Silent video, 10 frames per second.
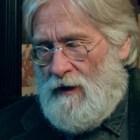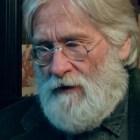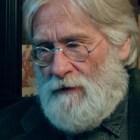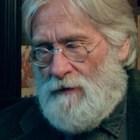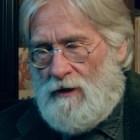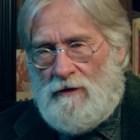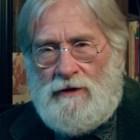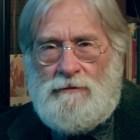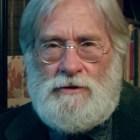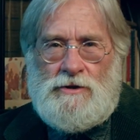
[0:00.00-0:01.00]
I've had better
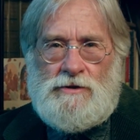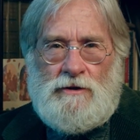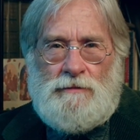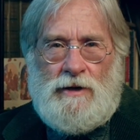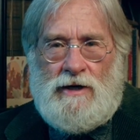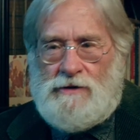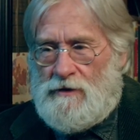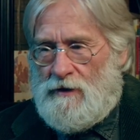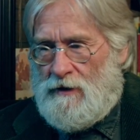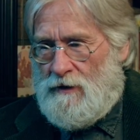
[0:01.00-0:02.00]
images in the
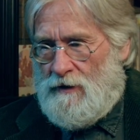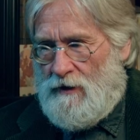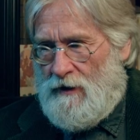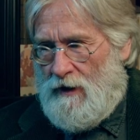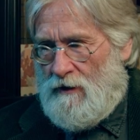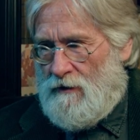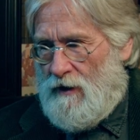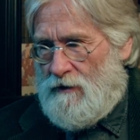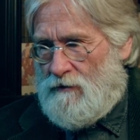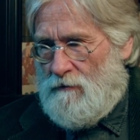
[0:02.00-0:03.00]
past, and uh, I had a
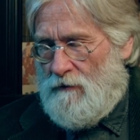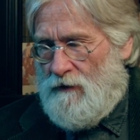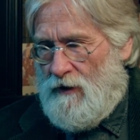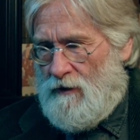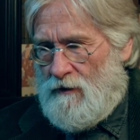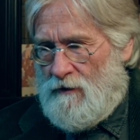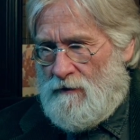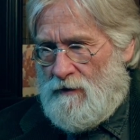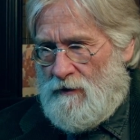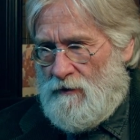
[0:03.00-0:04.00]
lot of trouble
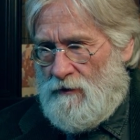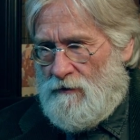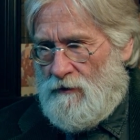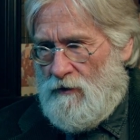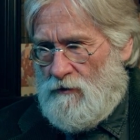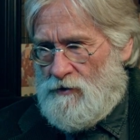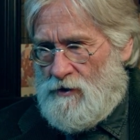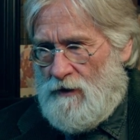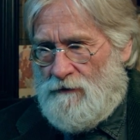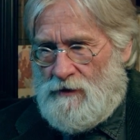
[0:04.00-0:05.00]
finding uh, old
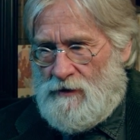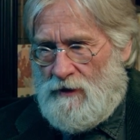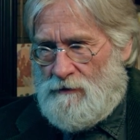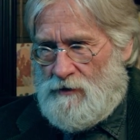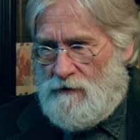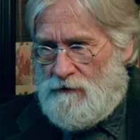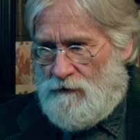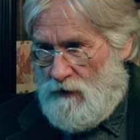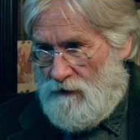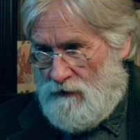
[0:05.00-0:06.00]
stuff this time. So
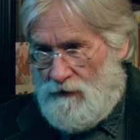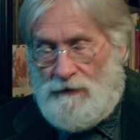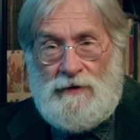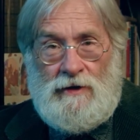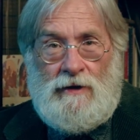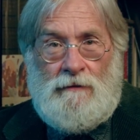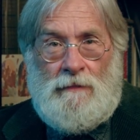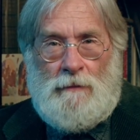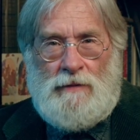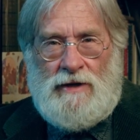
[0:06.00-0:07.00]
whatever,
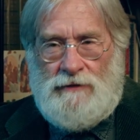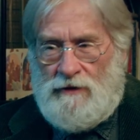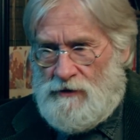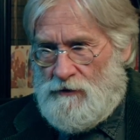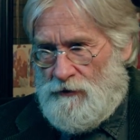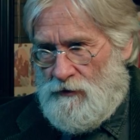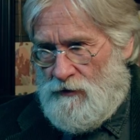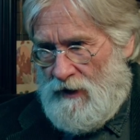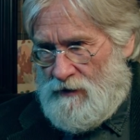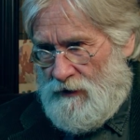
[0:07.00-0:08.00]
but I think this will do
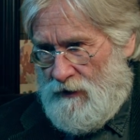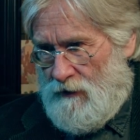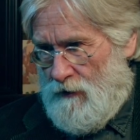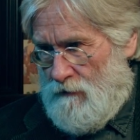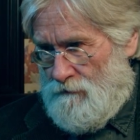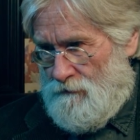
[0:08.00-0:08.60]
nicely anyway.